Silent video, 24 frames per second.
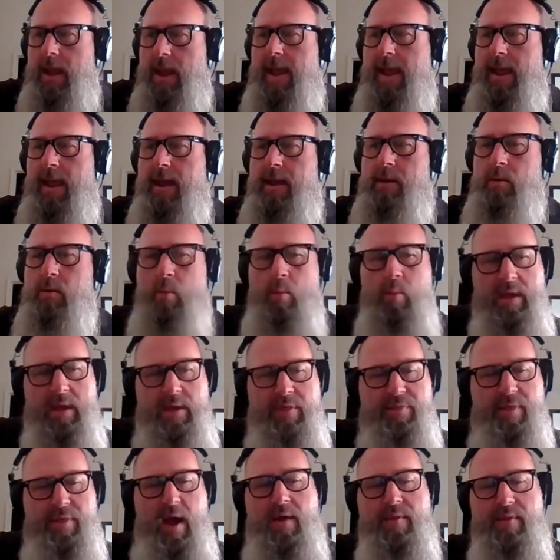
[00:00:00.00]
And we
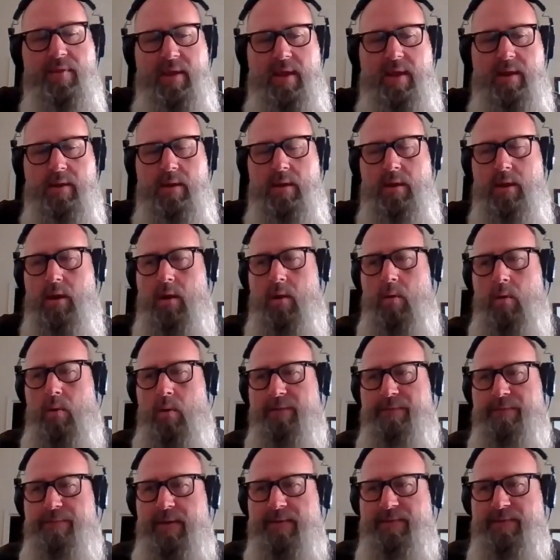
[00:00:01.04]
thought that,
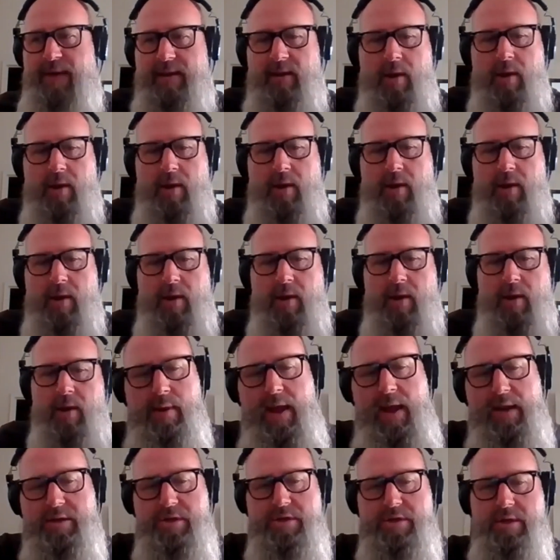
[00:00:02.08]
if I go in that
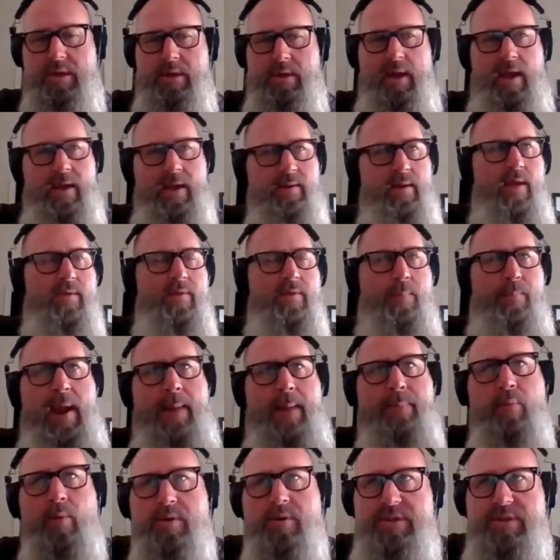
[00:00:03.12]
direction, and the
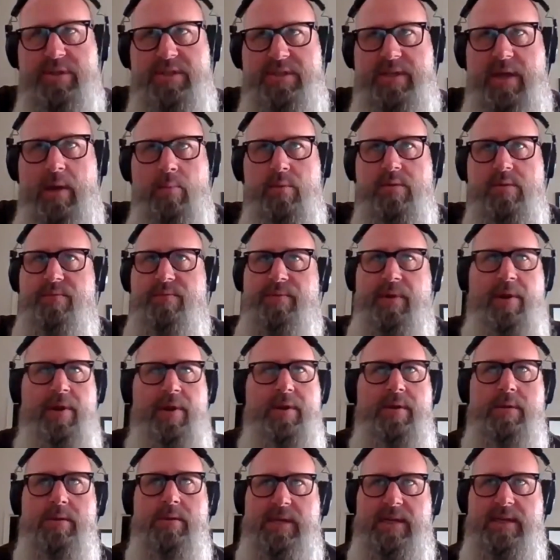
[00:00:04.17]
paperwork she sent was
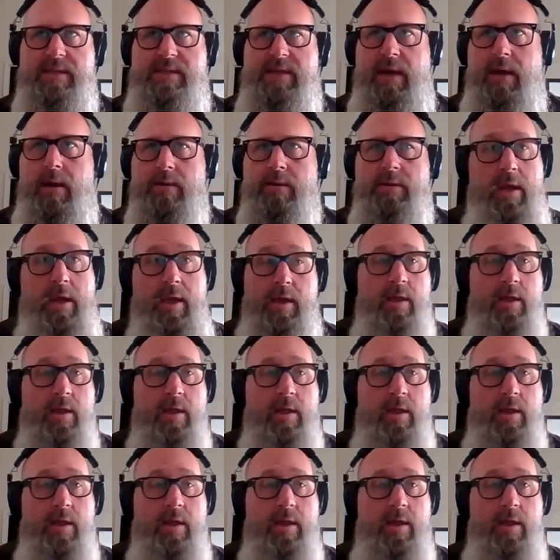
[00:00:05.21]
very detailed.